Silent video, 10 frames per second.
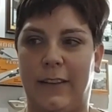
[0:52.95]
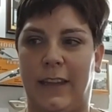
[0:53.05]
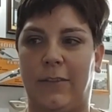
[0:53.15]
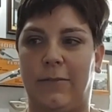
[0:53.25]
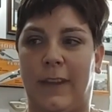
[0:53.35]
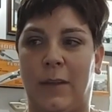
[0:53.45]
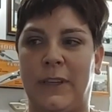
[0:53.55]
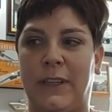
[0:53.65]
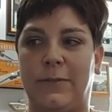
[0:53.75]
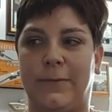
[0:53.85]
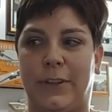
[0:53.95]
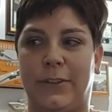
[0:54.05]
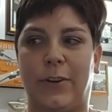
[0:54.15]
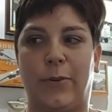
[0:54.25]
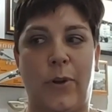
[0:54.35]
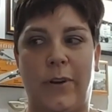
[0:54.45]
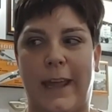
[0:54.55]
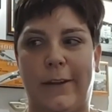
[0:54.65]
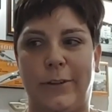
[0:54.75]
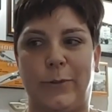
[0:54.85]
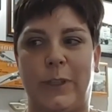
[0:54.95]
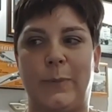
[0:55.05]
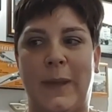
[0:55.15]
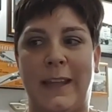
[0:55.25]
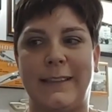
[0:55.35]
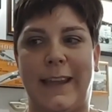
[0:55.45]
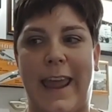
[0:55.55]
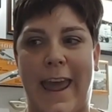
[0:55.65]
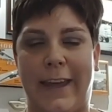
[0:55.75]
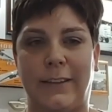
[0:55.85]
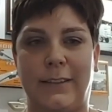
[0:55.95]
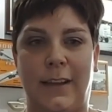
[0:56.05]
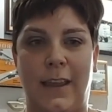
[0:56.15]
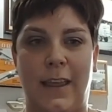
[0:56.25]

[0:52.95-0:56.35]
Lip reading: the Families First Coronavirus Response Act